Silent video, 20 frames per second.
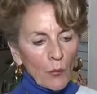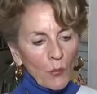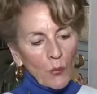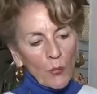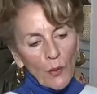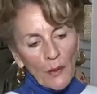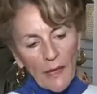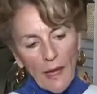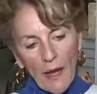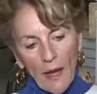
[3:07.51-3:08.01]

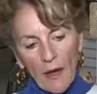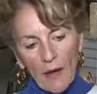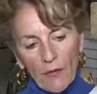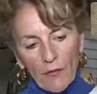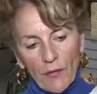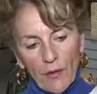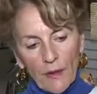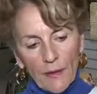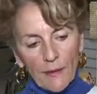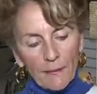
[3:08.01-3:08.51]
We
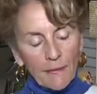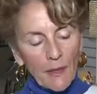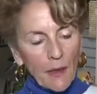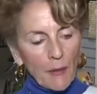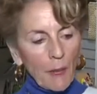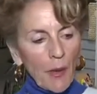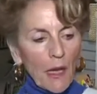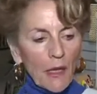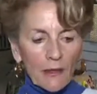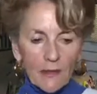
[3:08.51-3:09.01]
have
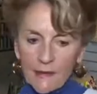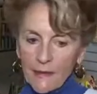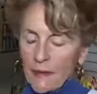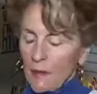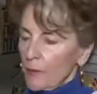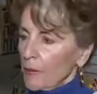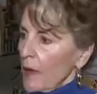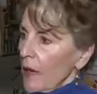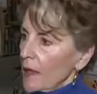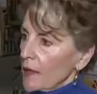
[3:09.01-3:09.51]
a policy
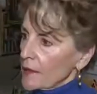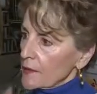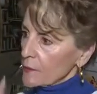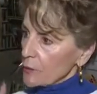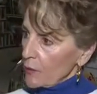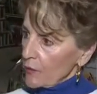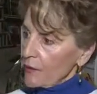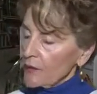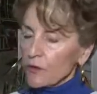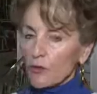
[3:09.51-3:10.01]
at Pike's.
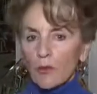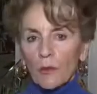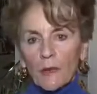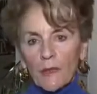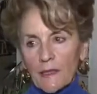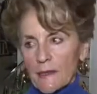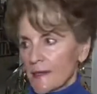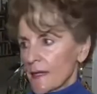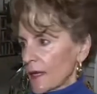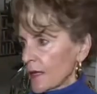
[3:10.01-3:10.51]
Within
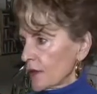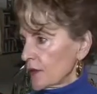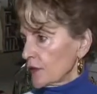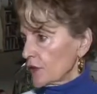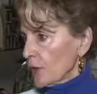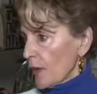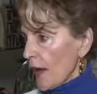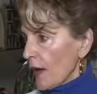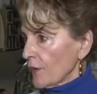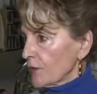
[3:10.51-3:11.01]
20
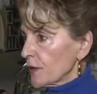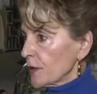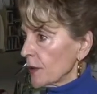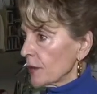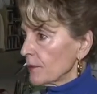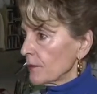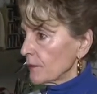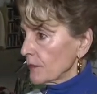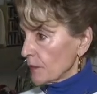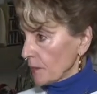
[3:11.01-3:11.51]
seconds, you have to